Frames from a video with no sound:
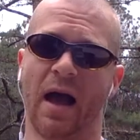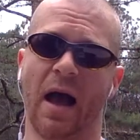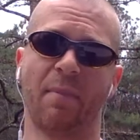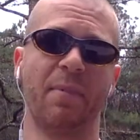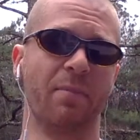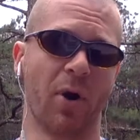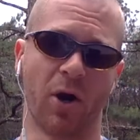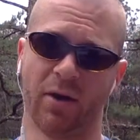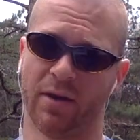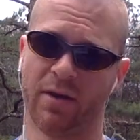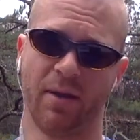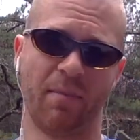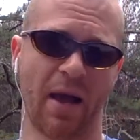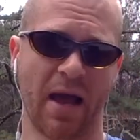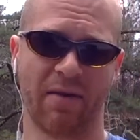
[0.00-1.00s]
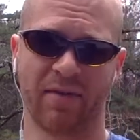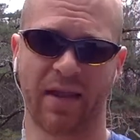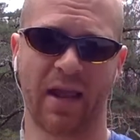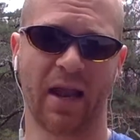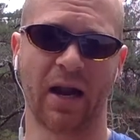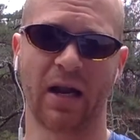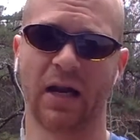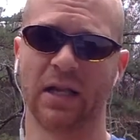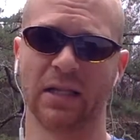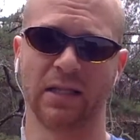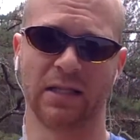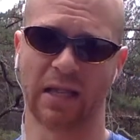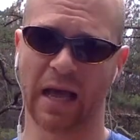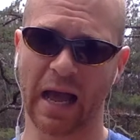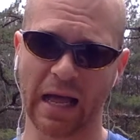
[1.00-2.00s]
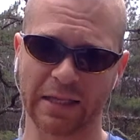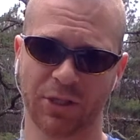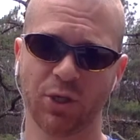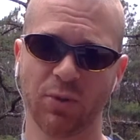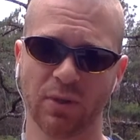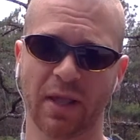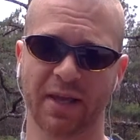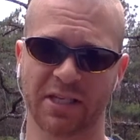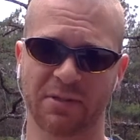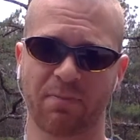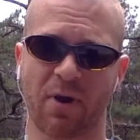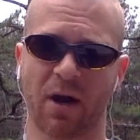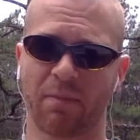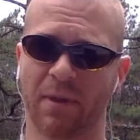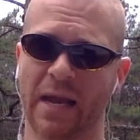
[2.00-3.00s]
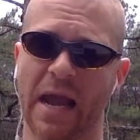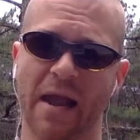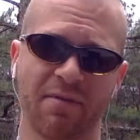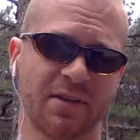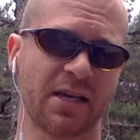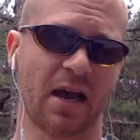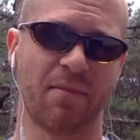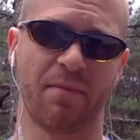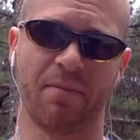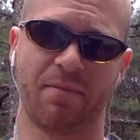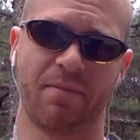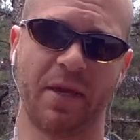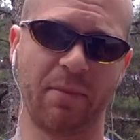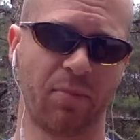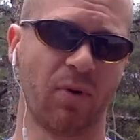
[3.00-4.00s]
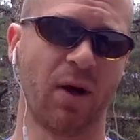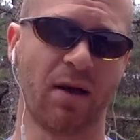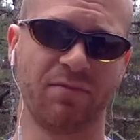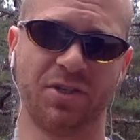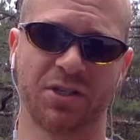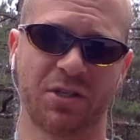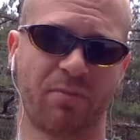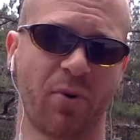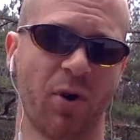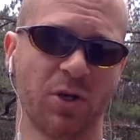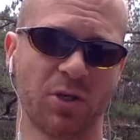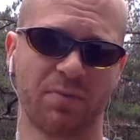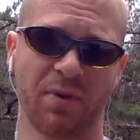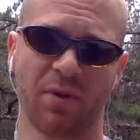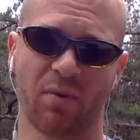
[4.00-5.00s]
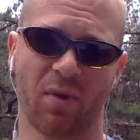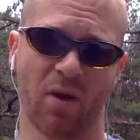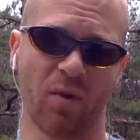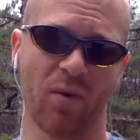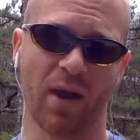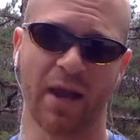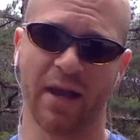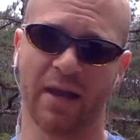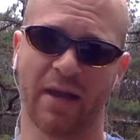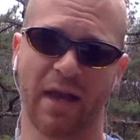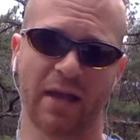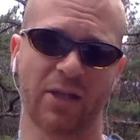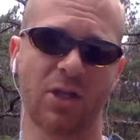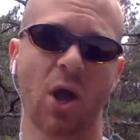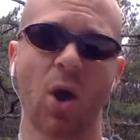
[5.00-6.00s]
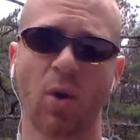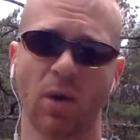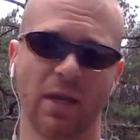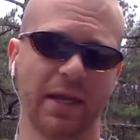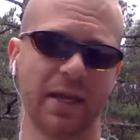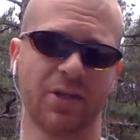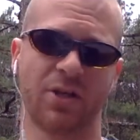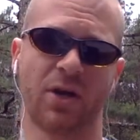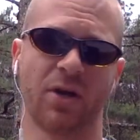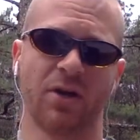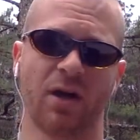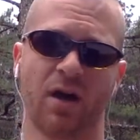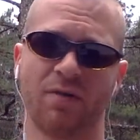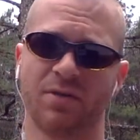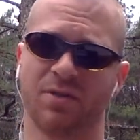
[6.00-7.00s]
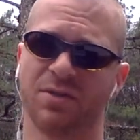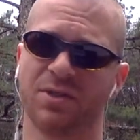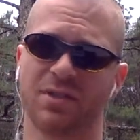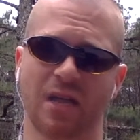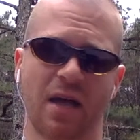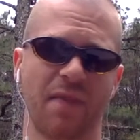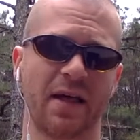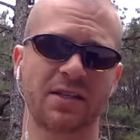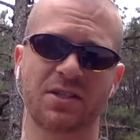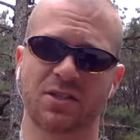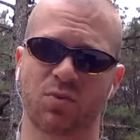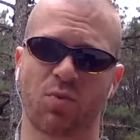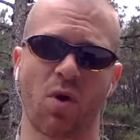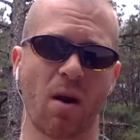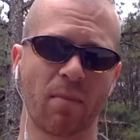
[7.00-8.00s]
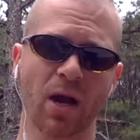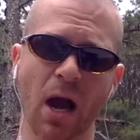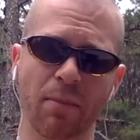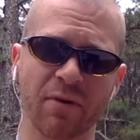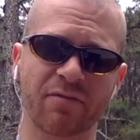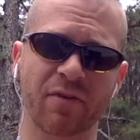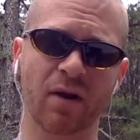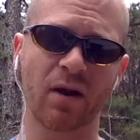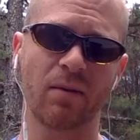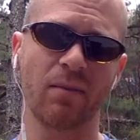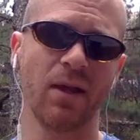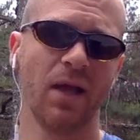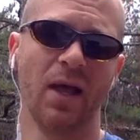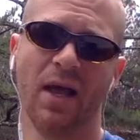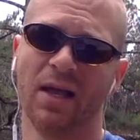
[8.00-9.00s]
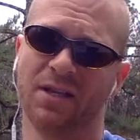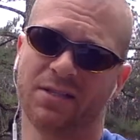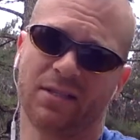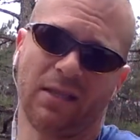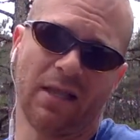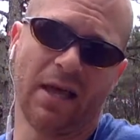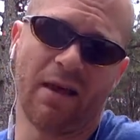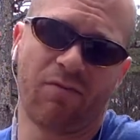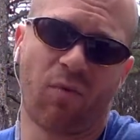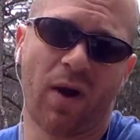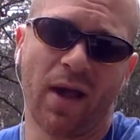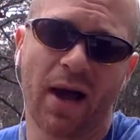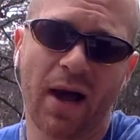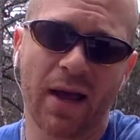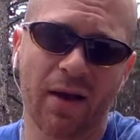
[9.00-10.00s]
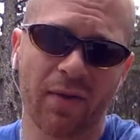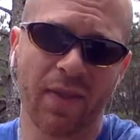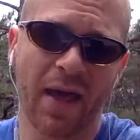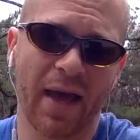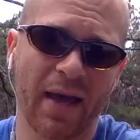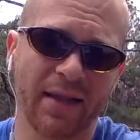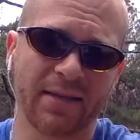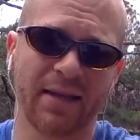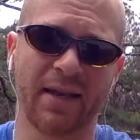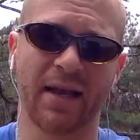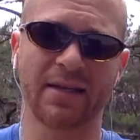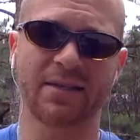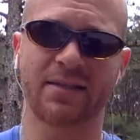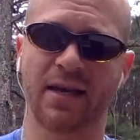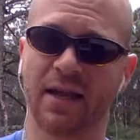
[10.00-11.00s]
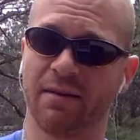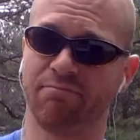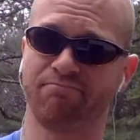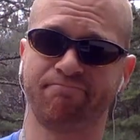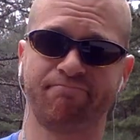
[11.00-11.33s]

I've been burned by Advocare. I do like Spark, but every time people have just approached me the wrong way, and then I totally get turned off. So that's just where I'm coming from. Just FYI on that. And I said,